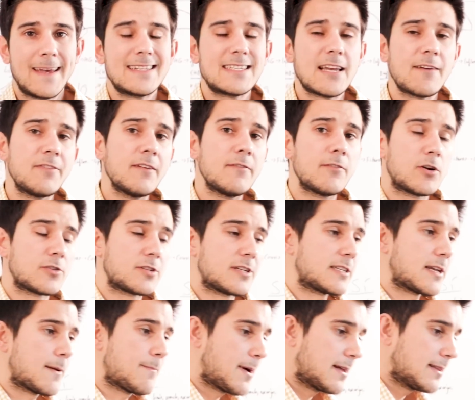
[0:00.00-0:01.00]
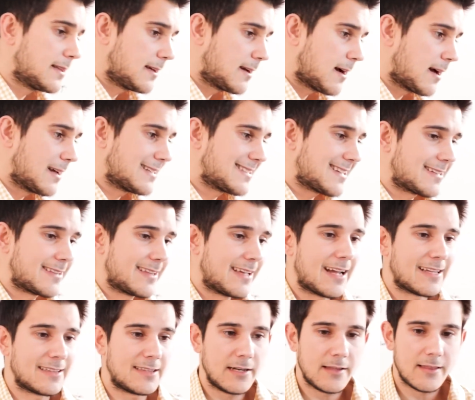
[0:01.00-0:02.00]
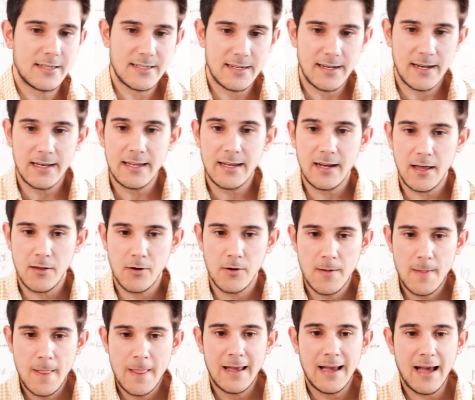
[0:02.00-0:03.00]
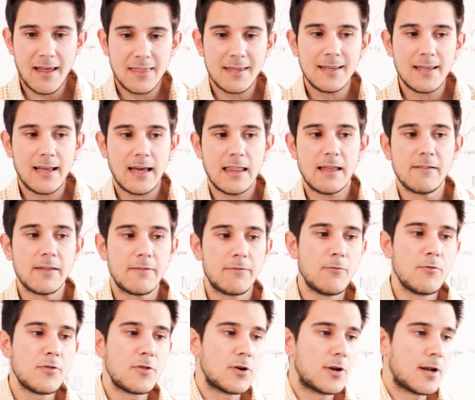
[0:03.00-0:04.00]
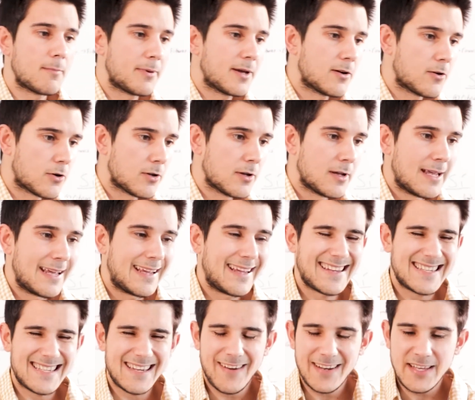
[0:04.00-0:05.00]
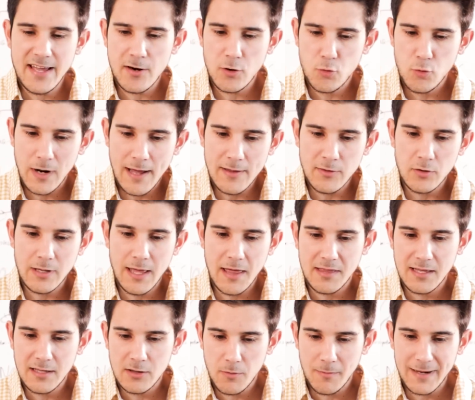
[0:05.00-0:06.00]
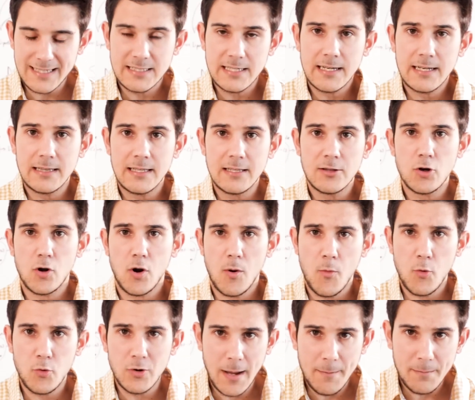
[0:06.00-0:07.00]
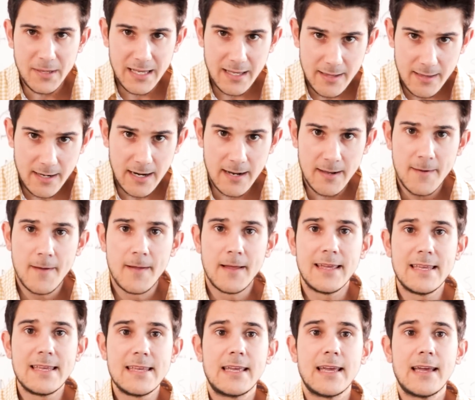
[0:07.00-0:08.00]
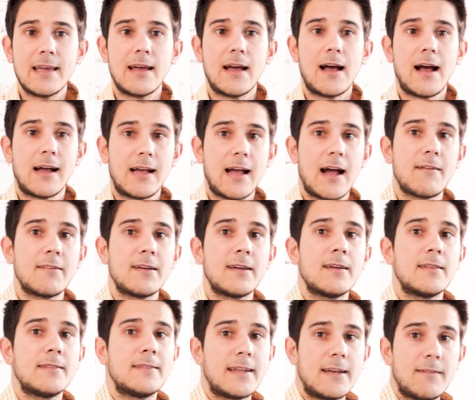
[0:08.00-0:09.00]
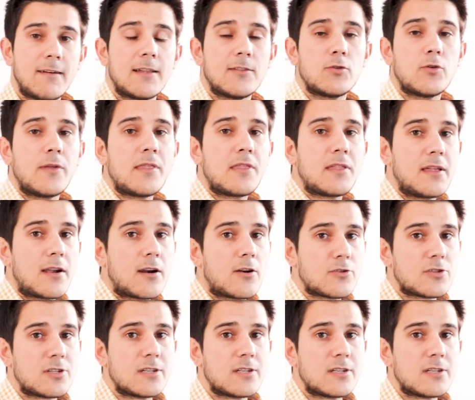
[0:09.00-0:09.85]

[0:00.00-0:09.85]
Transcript: That hepatic fibrosis, those scars on the liver, make it work worse and worse, that it gets wrinkled and smaller like a stone and ends up leading to cirrhosis.